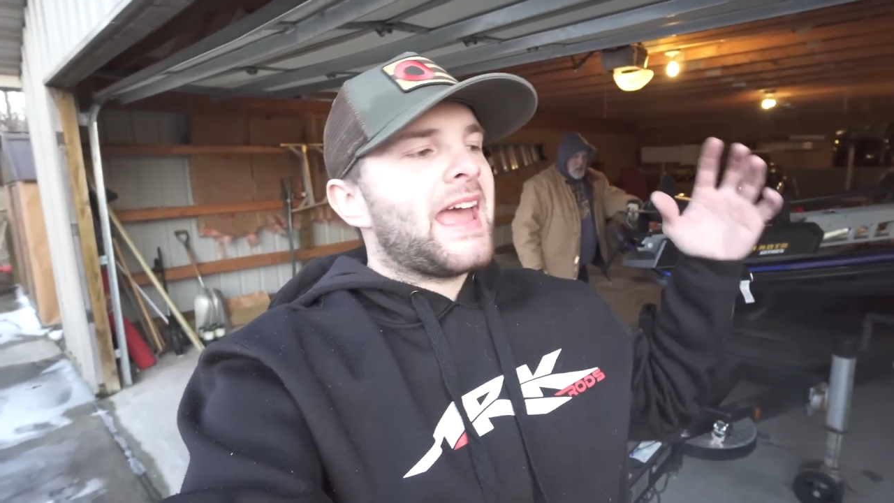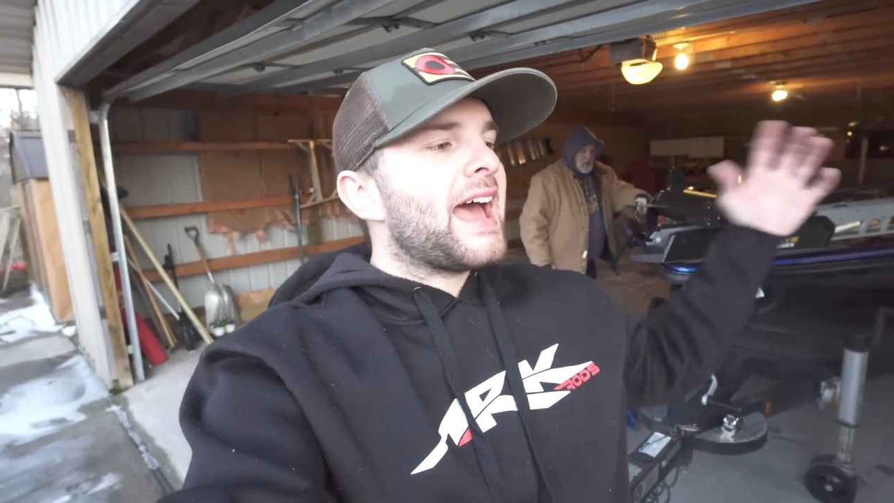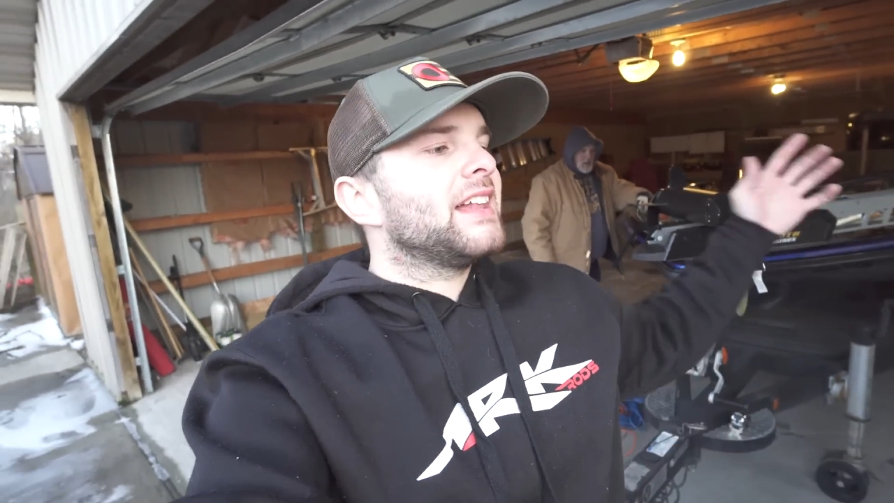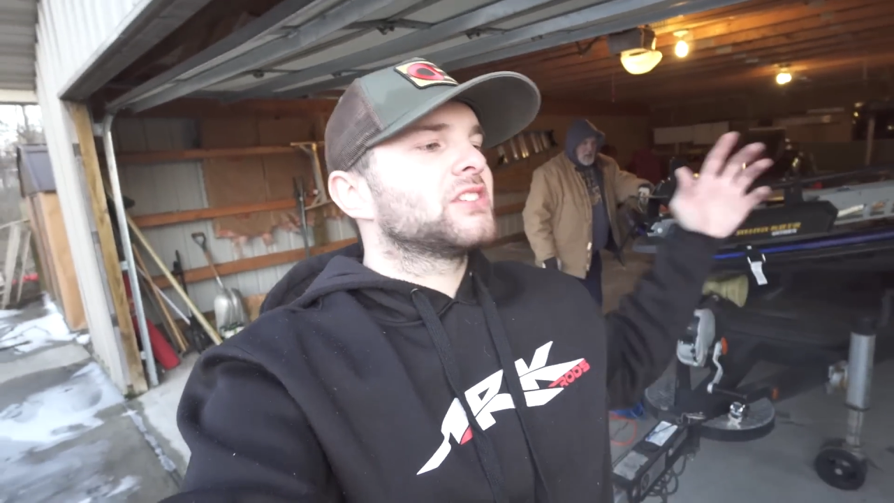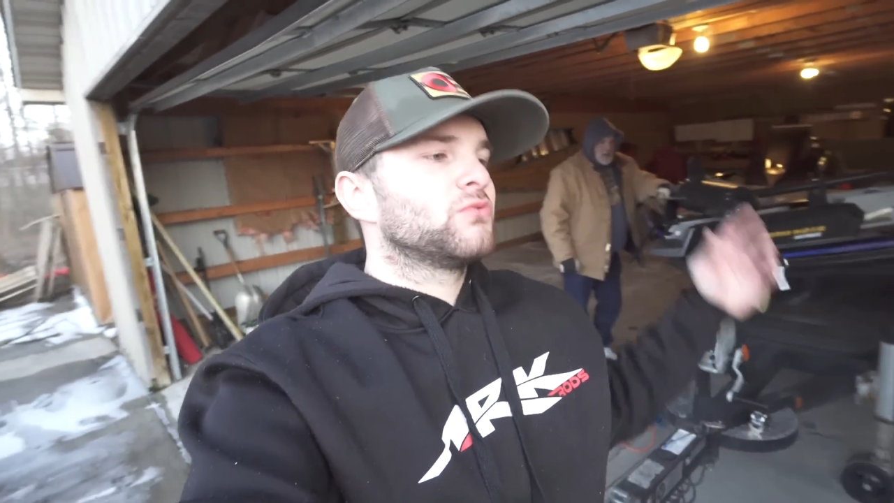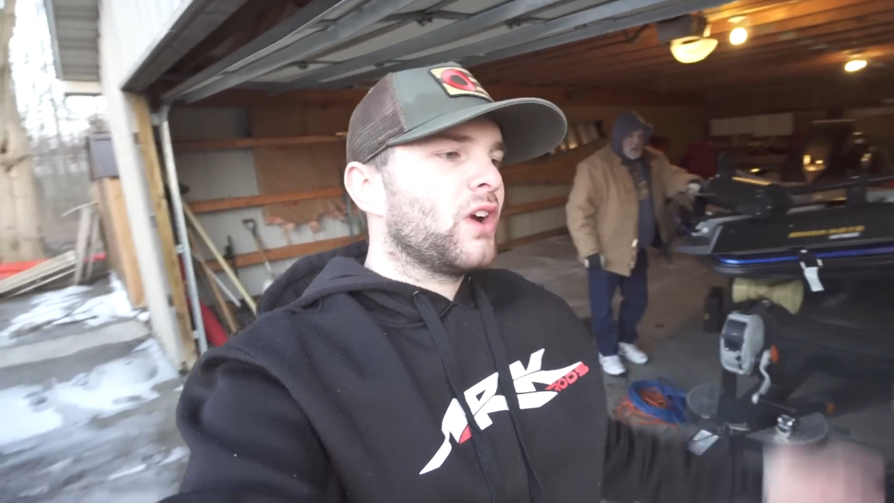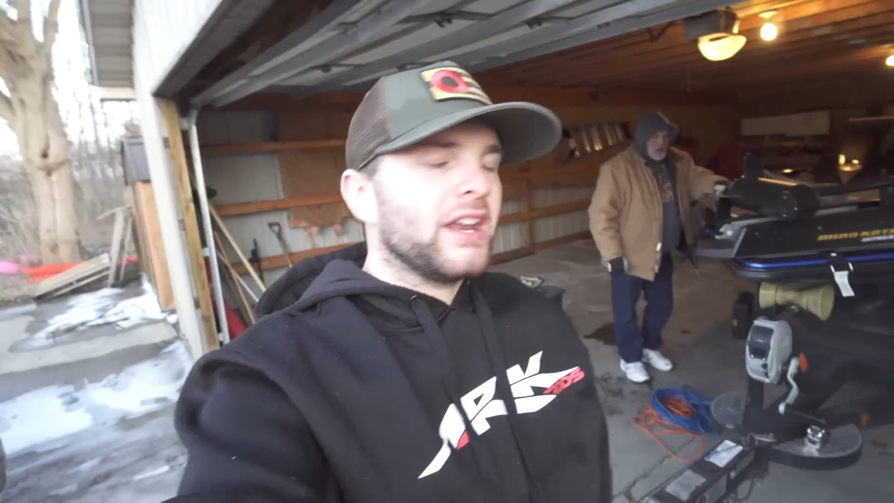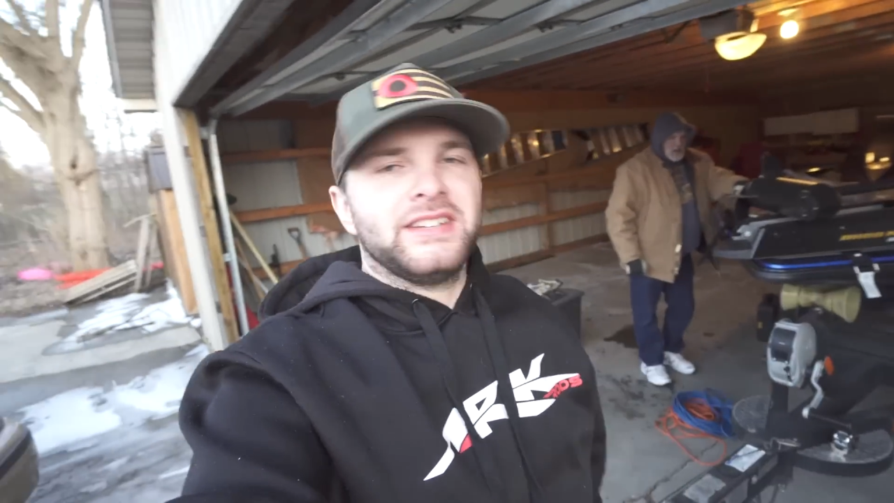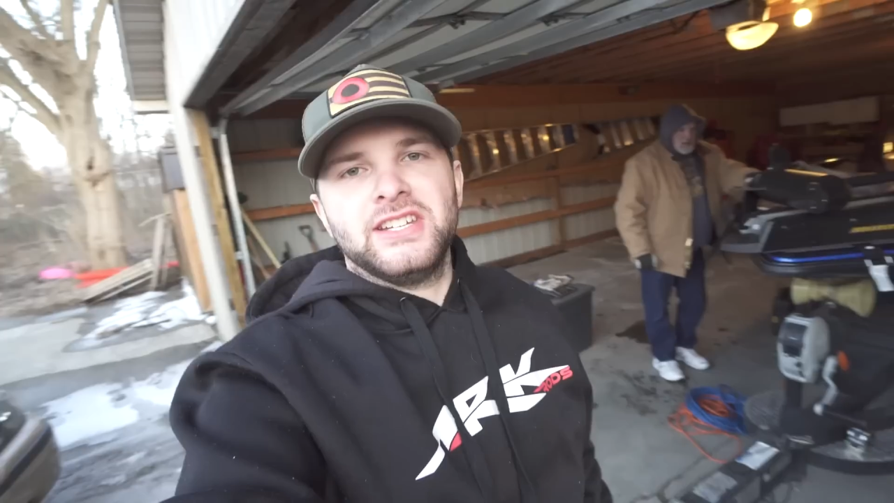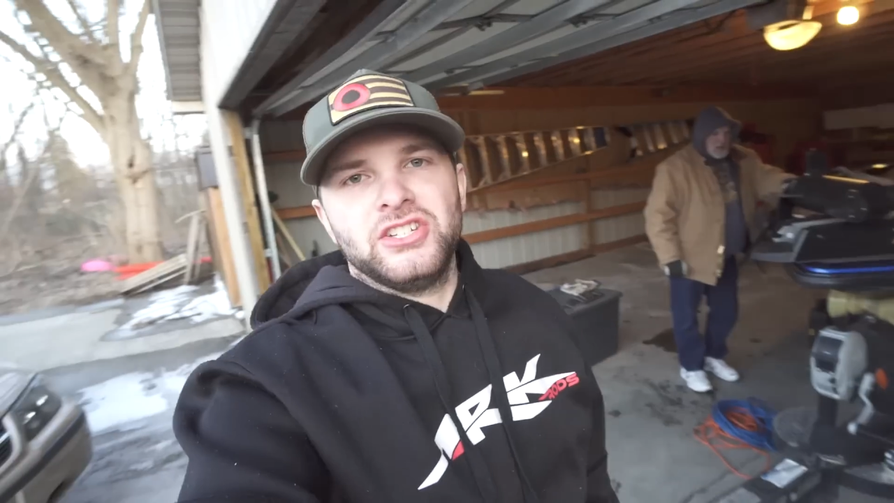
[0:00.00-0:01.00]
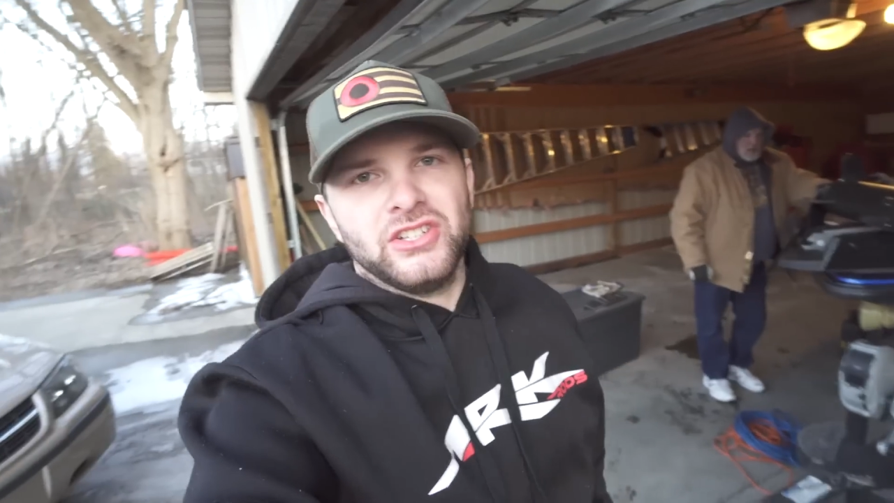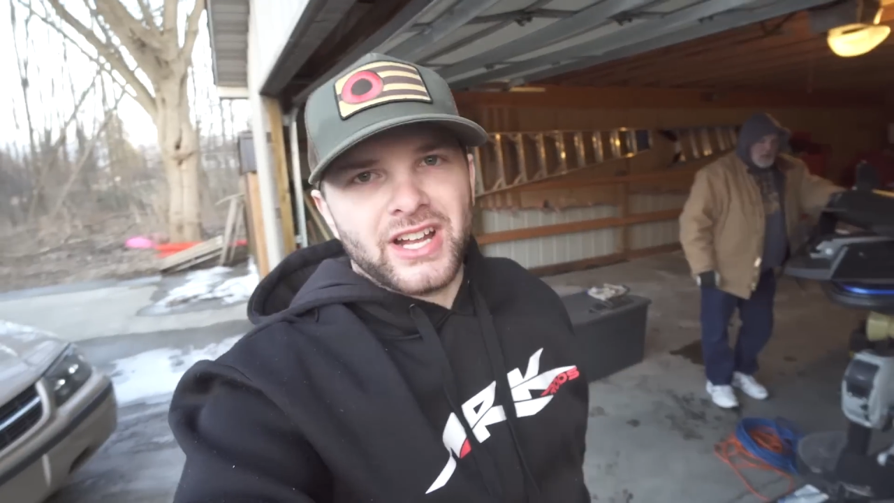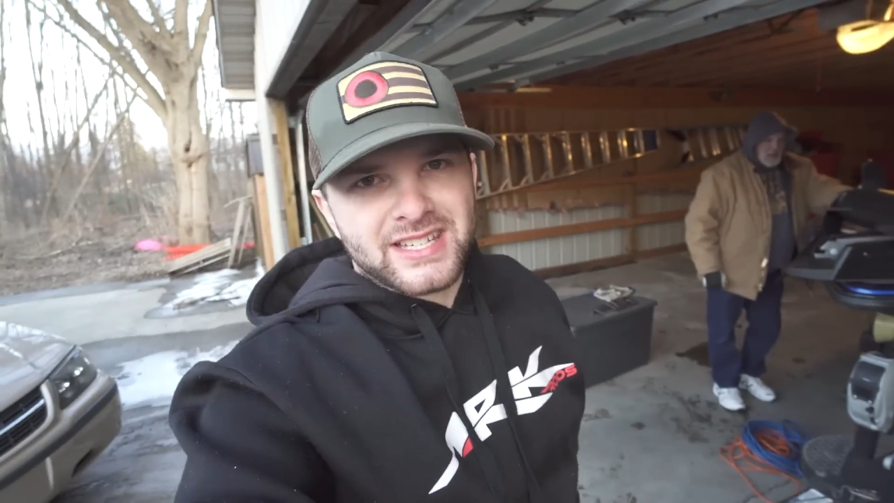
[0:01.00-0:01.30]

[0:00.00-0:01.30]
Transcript: Alex Rudd teaching you